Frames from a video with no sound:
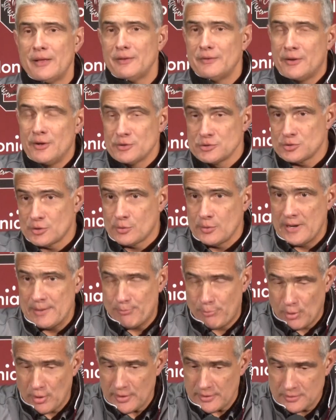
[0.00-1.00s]
here's a
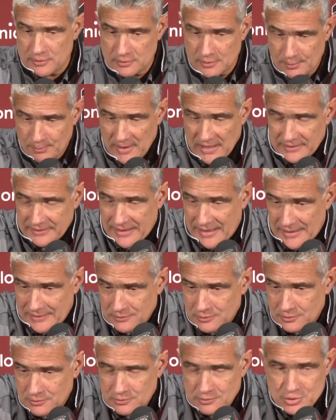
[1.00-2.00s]
great part about that,
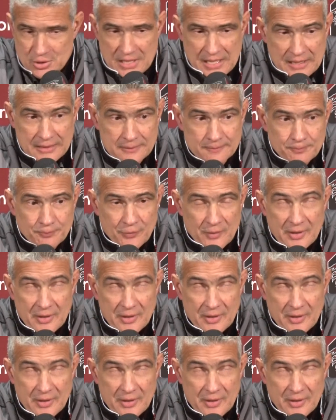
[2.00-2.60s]
John,